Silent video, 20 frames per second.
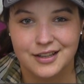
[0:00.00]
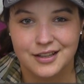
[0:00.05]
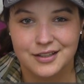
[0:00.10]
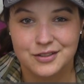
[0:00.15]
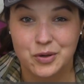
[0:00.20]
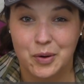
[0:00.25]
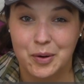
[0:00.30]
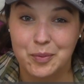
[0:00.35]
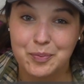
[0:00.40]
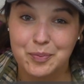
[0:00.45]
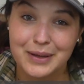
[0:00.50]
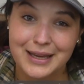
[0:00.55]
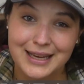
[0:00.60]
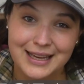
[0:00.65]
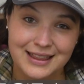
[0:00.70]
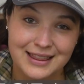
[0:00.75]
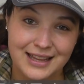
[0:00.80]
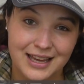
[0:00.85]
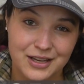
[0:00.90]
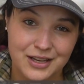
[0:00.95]
So a
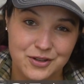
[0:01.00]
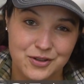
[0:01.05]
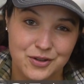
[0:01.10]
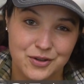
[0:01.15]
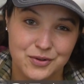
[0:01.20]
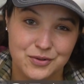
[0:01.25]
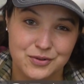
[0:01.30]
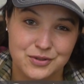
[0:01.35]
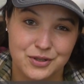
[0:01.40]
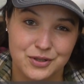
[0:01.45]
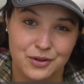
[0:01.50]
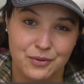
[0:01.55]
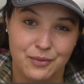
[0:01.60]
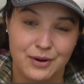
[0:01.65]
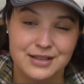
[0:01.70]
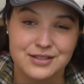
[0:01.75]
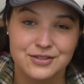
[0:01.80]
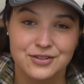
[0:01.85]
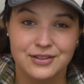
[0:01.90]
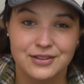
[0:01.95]
big thank you to the
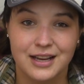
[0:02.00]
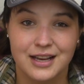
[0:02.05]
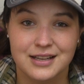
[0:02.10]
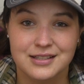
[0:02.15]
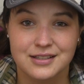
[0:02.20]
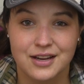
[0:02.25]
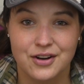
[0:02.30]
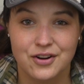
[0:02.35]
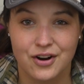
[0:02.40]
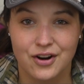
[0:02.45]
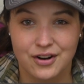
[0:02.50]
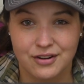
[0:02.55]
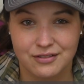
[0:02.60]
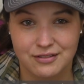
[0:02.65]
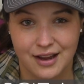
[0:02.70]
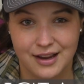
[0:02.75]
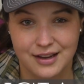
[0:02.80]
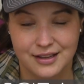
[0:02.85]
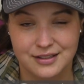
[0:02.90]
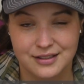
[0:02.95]
Western Cast Iron Art
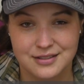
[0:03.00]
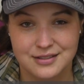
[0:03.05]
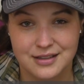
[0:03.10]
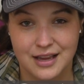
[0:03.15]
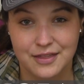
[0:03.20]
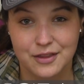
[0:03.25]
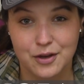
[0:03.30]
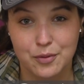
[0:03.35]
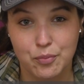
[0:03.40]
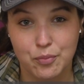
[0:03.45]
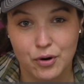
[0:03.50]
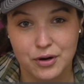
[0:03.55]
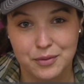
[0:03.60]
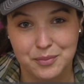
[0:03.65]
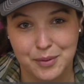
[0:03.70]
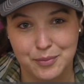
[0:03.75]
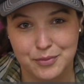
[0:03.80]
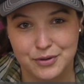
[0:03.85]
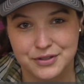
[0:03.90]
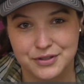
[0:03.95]
Alliance and their board
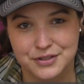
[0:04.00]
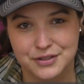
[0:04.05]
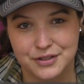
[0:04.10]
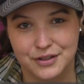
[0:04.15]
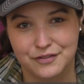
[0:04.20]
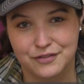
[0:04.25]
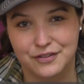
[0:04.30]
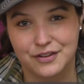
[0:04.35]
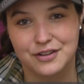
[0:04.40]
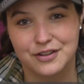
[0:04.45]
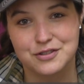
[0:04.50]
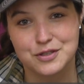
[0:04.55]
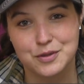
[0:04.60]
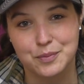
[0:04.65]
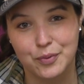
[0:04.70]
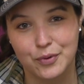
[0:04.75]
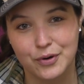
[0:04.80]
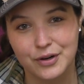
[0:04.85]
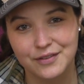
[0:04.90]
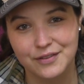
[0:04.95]
members for their
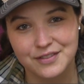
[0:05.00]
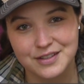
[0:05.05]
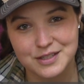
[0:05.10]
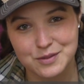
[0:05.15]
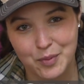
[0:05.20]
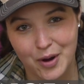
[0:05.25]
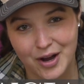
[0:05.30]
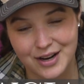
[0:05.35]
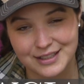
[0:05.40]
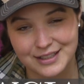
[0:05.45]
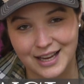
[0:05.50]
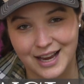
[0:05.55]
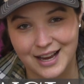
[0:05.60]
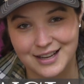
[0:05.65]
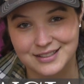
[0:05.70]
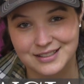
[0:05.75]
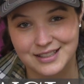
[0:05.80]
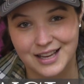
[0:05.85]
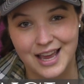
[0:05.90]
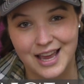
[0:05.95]
support of this
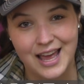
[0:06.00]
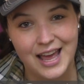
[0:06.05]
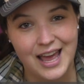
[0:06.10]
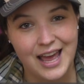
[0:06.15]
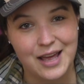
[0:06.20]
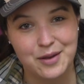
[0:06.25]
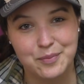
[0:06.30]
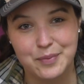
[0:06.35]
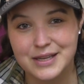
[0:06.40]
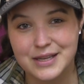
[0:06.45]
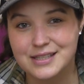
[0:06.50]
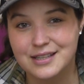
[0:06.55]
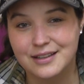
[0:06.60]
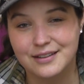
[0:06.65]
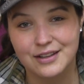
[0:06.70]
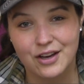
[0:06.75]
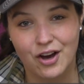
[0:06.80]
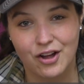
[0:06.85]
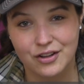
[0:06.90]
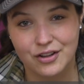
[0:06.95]
podcast and
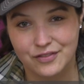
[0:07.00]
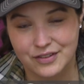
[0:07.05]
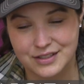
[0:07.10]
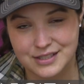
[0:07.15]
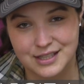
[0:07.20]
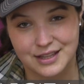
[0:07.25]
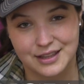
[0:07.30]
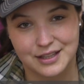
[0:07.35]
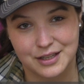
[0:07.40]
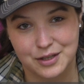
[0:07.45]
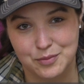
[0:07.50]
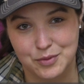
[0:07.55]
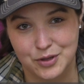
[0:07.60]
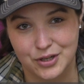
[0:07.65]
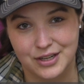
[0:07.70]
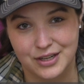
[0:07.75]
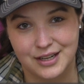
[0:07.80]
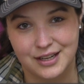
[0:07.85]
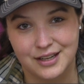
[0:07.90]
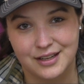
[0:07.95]
basically all of us in the
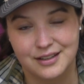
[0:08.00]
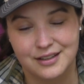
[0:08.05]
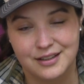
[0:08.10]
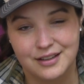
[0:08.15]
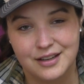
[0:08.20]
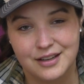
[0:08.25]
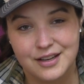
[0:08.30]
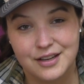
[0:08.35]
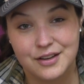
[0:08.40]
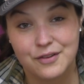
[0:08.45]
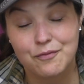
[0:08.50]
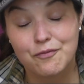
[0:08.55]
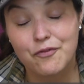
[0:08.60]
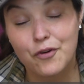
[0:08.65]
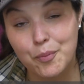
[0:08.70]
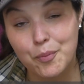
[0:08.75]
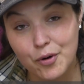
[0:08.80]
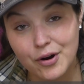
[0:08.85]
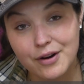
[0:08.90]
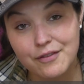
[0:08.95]
community.
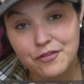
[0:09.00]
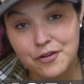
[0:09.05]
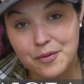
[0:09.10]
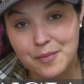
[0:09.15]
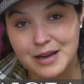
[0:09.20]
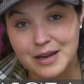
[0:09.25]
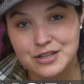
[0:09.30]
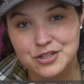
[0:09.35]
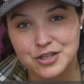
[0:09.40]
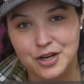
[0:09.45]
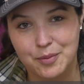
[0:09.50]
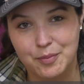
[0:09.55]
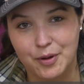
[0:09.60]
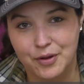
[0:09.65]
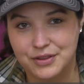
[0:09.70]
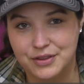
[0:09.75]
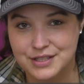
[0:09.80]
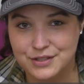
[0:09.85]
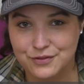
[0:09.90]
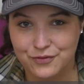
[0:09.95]
For more information
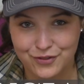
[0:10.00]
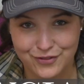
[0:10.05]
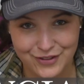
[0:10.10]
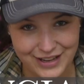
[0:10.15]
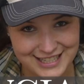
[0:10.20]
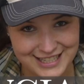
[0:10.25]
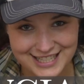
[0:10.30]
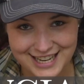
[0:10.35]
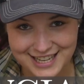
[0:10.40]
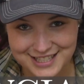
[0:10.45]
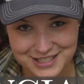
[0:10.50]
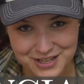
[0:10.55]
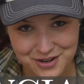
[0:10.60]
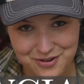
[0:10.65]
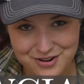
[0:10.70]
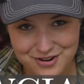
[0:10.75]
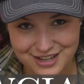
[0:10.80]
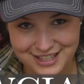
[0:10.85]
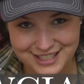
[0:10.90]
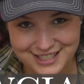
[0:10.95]
about this
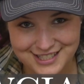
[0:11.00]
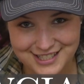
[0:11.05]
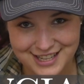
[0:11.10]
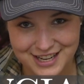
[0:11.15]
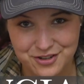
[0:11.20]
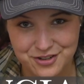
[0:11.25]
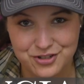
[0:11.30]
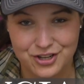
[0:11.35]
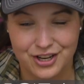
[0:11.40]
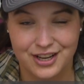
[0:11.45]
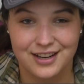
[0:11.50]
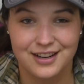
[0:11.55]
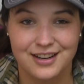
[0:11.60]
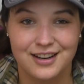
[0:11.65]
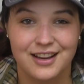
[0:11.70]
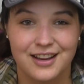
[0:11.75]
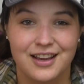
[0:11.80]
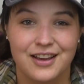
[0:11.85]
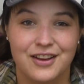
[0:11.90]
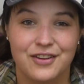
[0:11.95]
fantastic
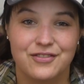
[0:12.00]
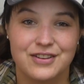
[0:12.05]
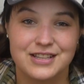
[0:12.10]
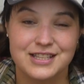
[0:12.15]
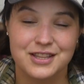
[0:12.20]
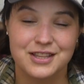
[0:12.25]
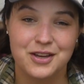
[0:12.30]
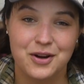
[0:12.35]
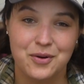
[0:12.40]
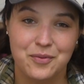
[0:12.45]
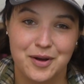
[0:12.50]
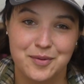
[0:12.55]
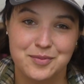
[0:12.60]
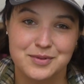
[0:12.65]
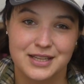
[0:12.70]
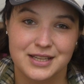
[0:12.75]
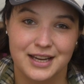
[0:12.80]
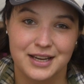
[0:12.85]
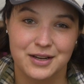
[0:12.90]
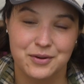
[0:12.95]
organization, visit their
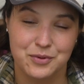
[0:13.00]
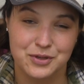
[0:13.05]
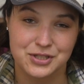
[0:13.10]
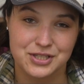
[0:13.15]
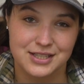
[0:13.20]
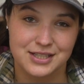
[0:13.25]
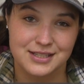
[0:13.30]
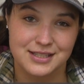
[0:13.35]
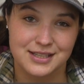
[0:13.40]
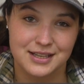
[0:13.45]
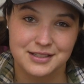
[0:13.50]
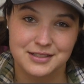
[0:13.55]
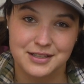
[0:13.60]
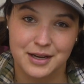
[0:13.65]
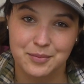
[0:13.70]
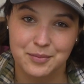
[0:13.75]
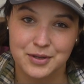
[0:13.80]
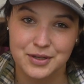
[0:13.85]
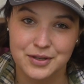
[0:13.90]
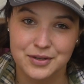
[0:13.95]
website, which is
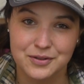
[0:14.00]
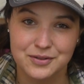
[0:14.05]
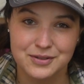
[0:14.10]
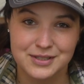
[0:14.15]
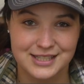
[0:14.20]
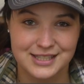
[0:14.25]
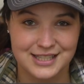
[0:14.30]
wciaa.org.